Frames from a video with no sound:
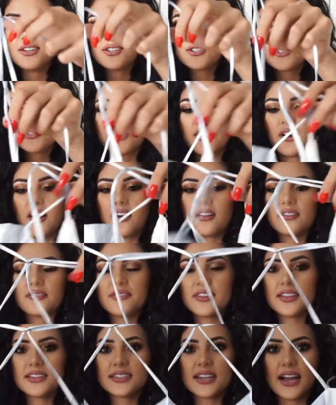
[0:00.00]
So all
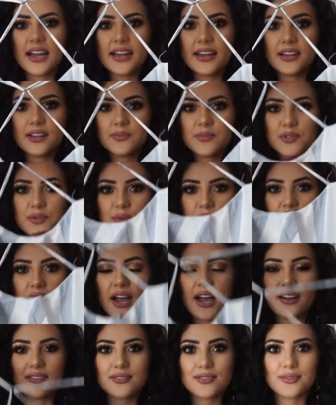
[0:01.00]
of these items will
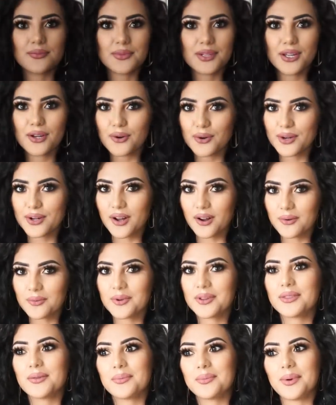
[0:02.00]
have something going on
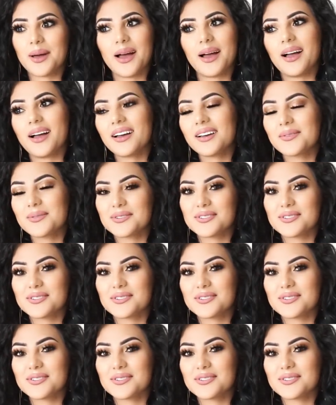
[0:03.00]
with the back,